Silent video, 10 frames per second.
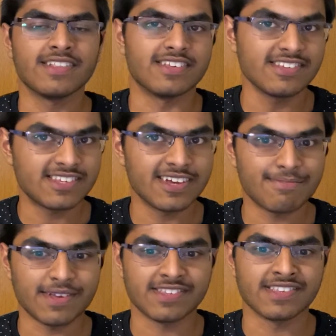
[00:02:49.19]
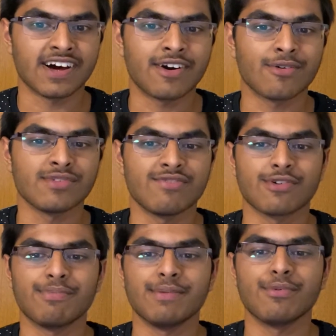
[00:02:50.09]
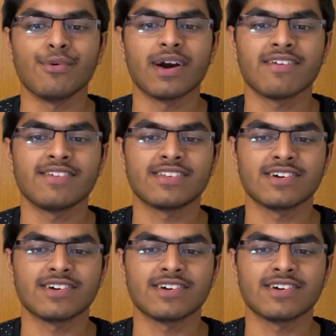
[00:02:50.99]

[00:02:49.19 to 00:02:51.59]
This tip is not only for people who haven't